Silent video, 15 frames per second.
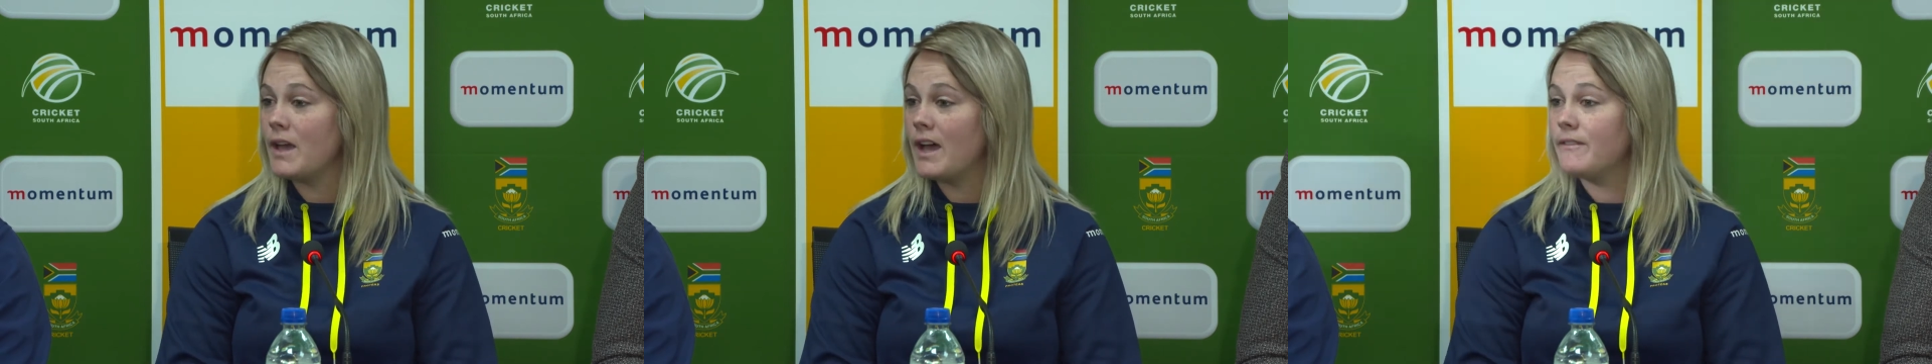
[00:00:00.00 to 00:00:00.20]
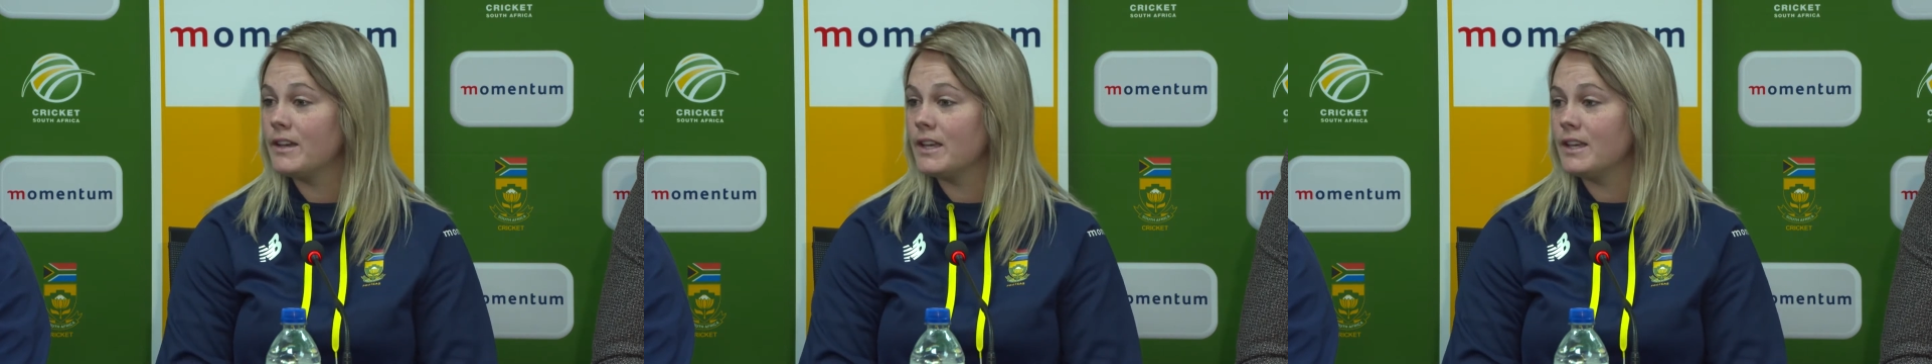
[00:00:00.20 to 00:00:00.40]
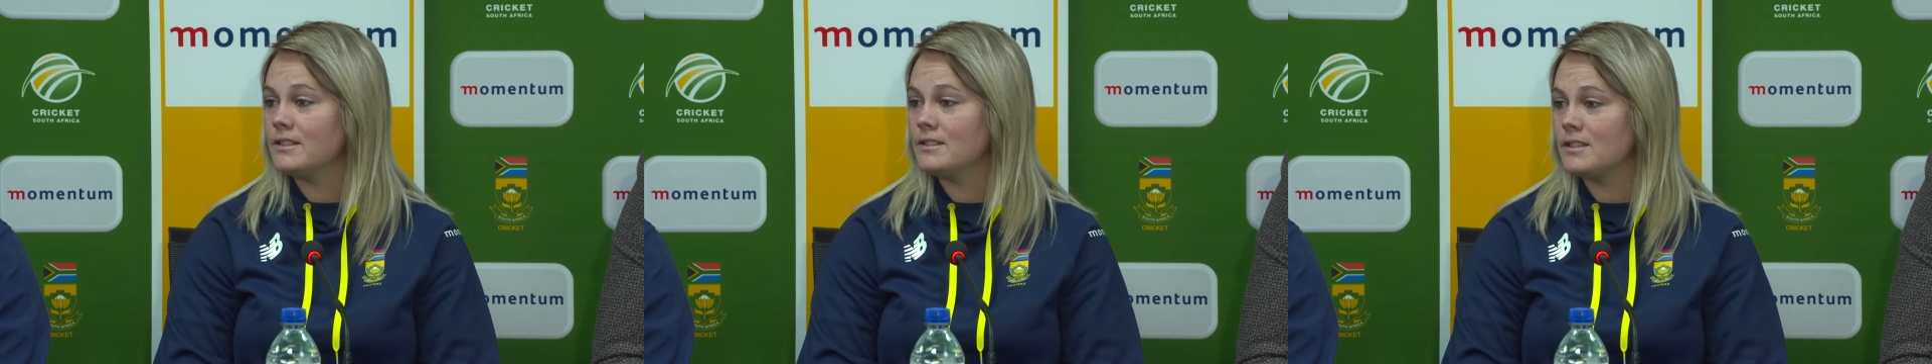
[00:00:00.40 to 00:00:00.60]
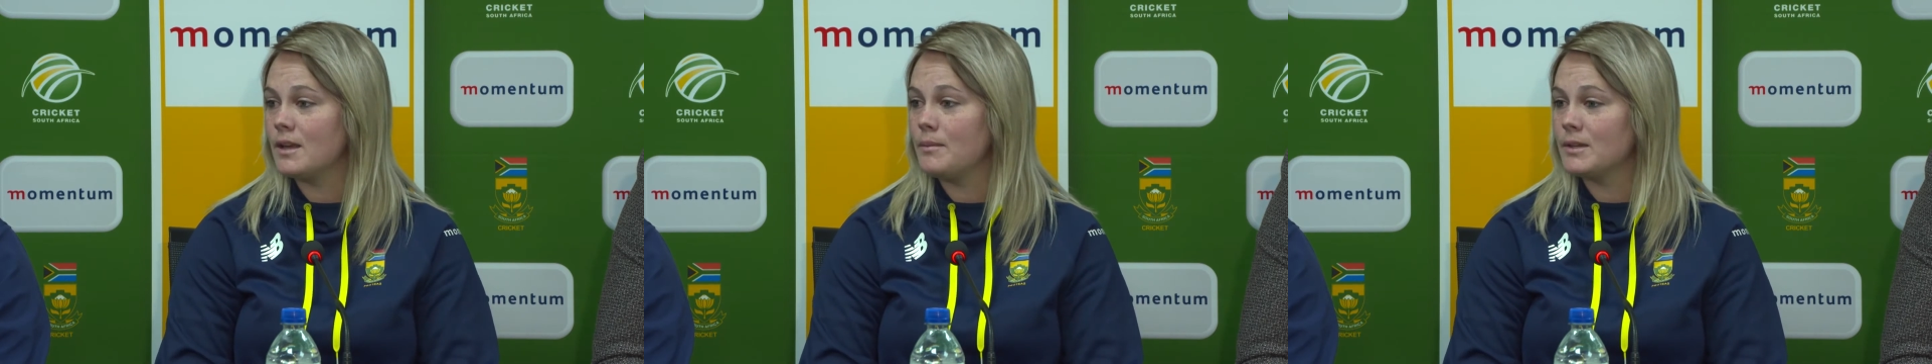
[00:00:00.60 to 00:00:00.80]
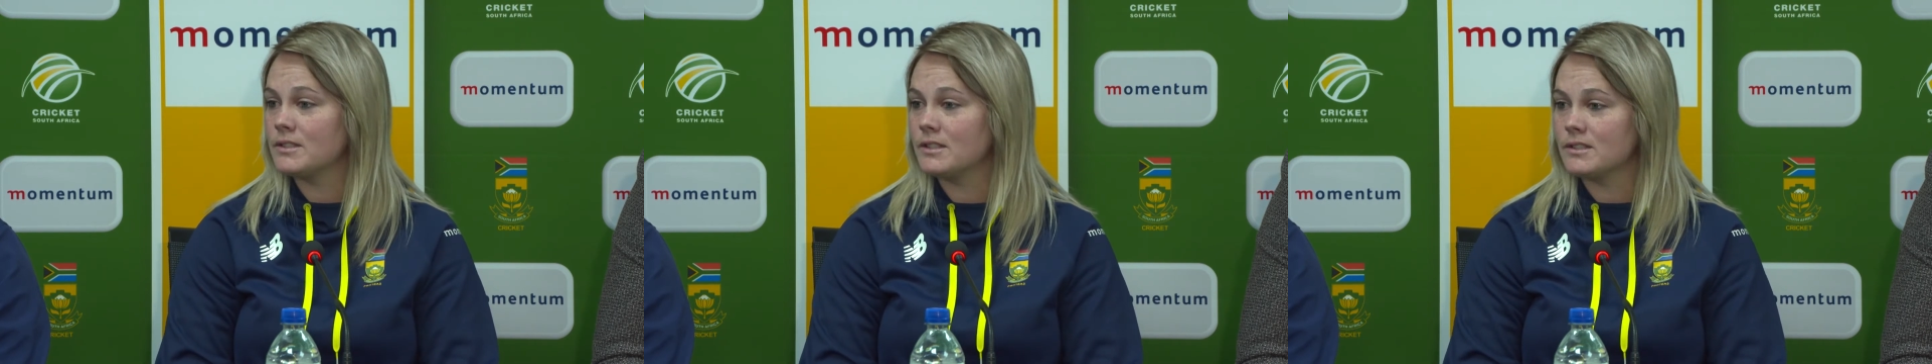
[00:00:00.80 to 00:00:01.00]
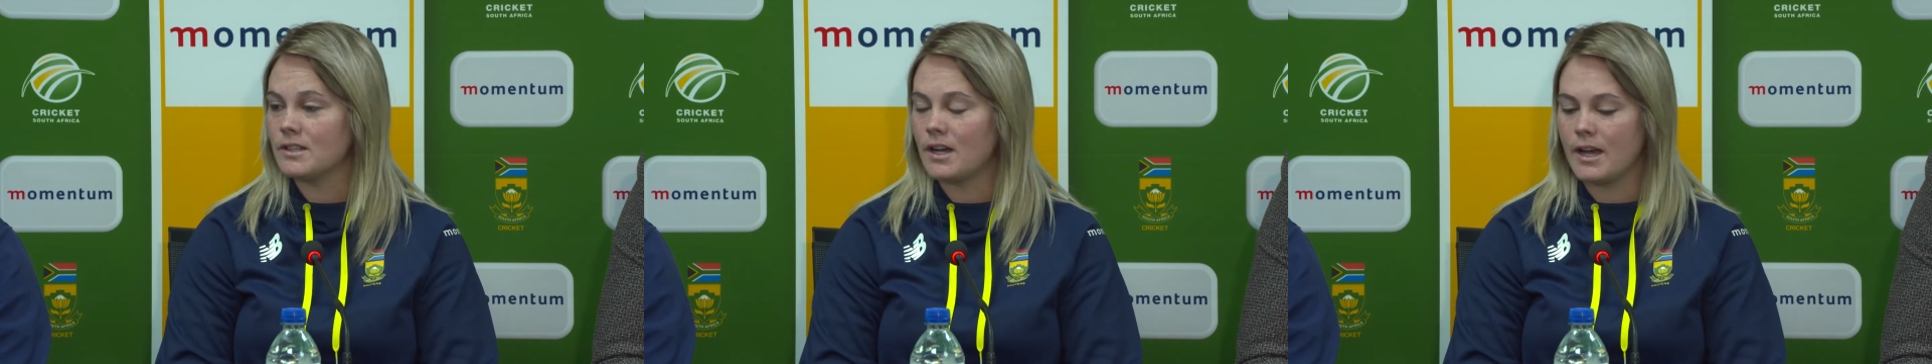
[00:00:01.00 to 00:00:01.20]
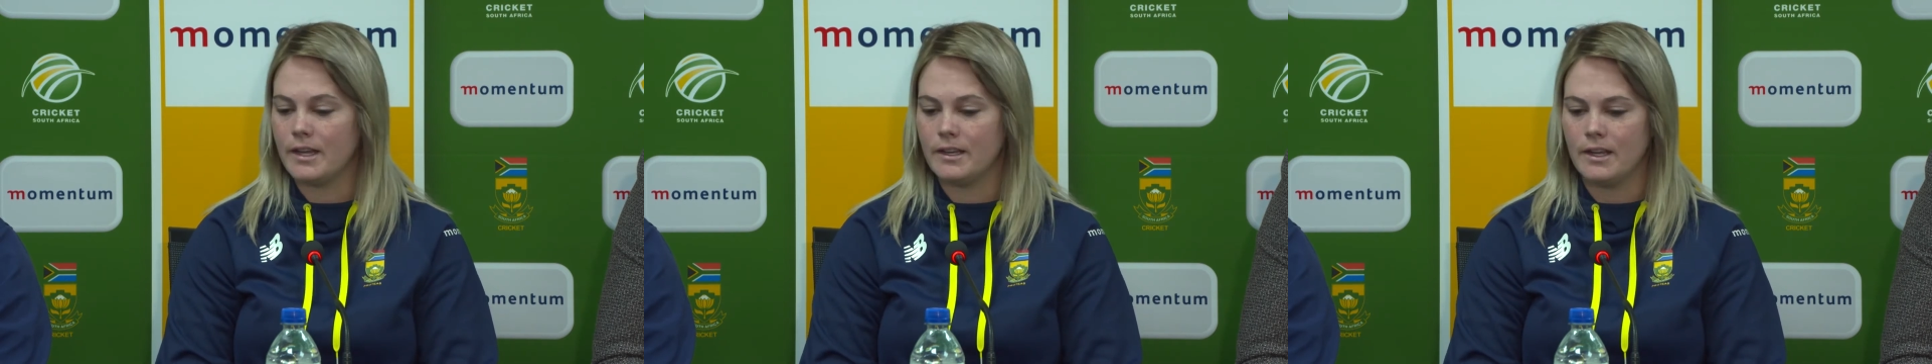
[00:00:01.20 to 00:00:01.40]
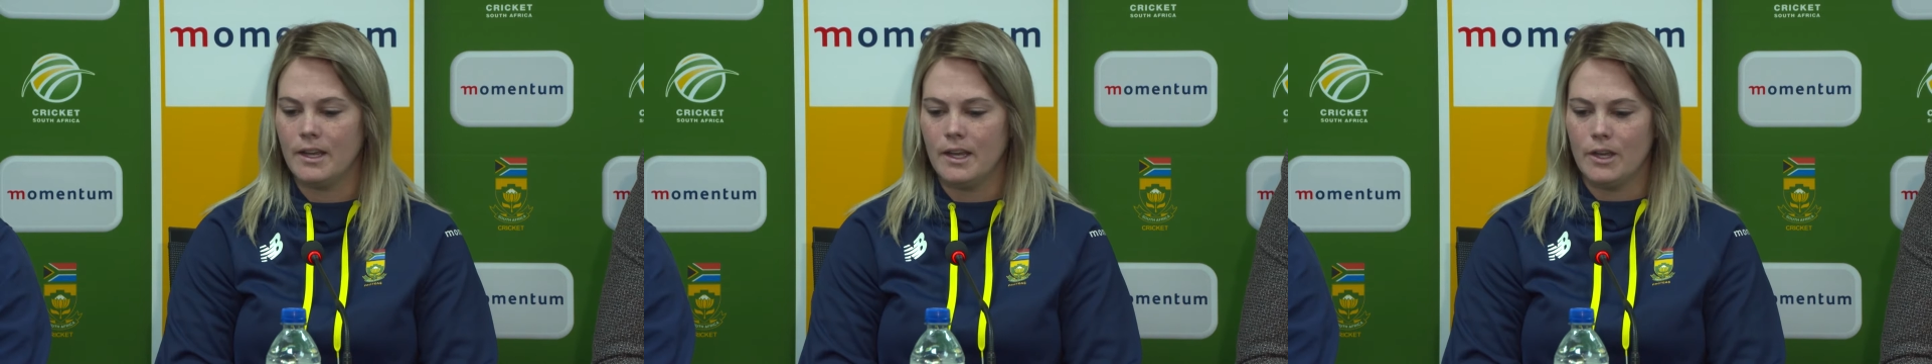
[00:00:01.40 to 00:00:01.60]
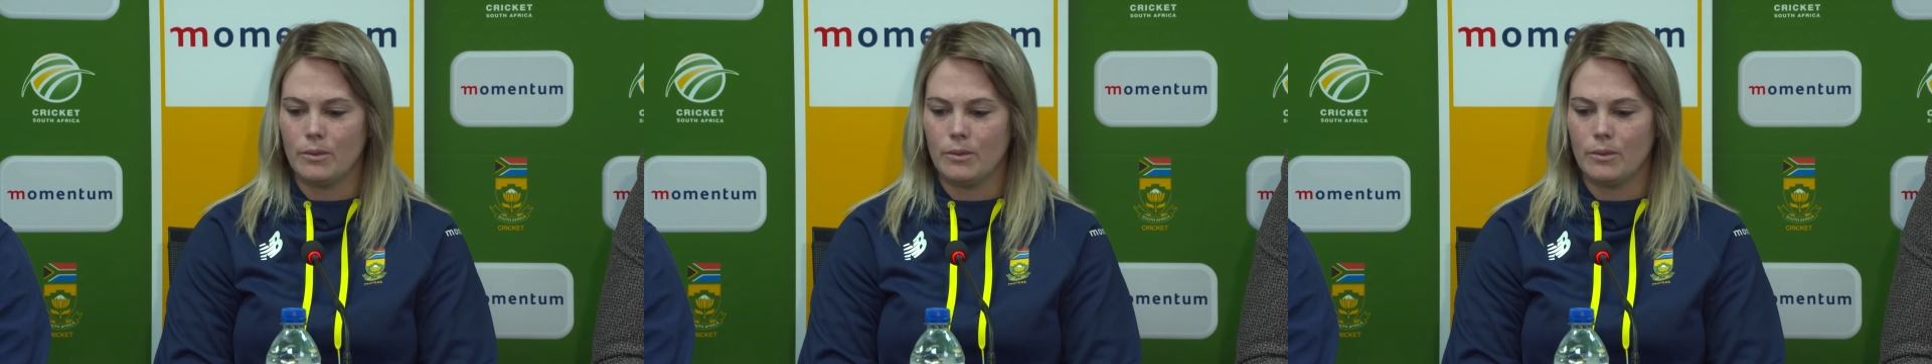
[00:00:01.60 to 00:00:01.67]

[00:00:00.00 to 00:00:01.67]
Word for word: we have against them as a side.